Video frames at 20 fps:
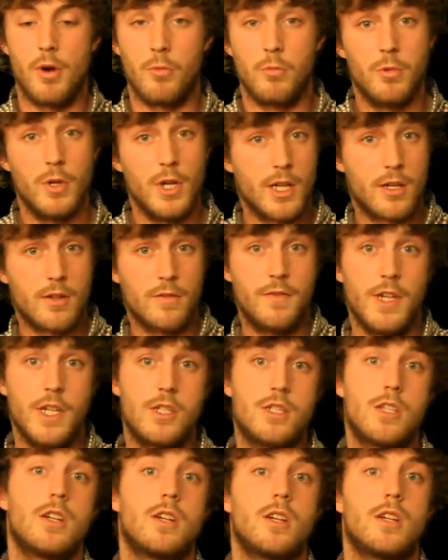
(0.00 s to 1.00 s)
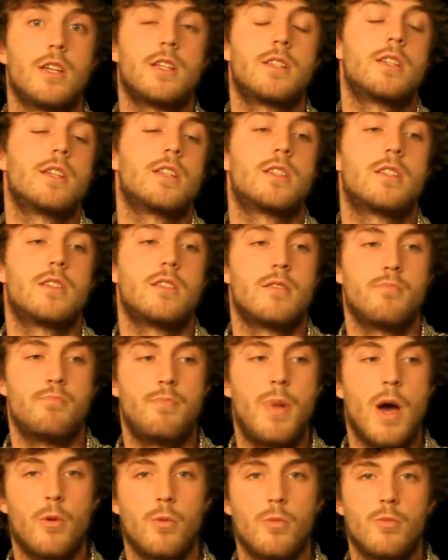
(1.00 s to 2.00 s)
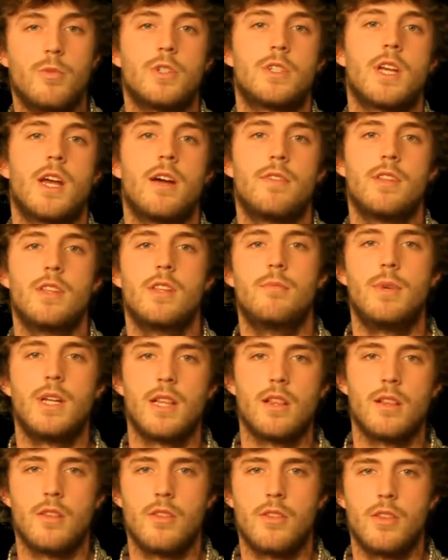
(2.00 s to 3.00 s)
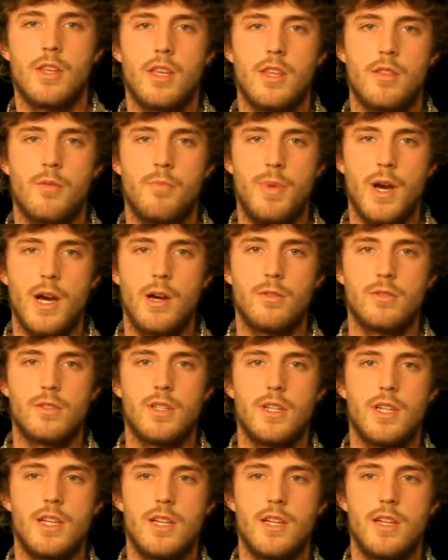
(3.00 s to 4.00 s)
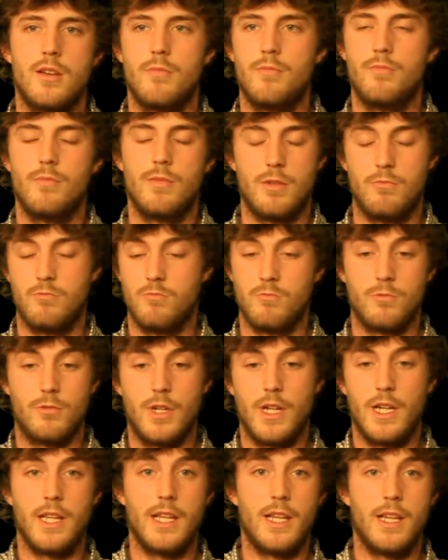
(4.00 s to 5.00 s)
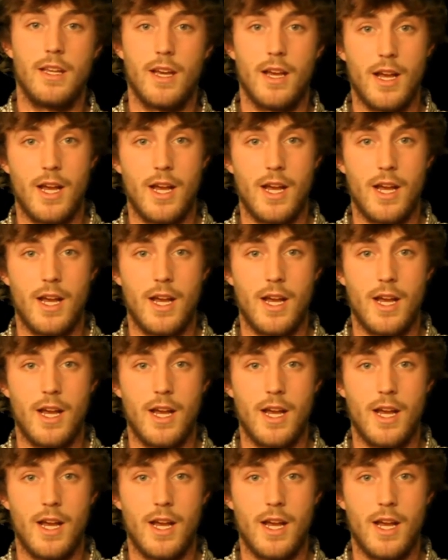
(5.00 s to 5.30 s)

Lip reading: a really good feature is this belt which I have in the middle. The belt really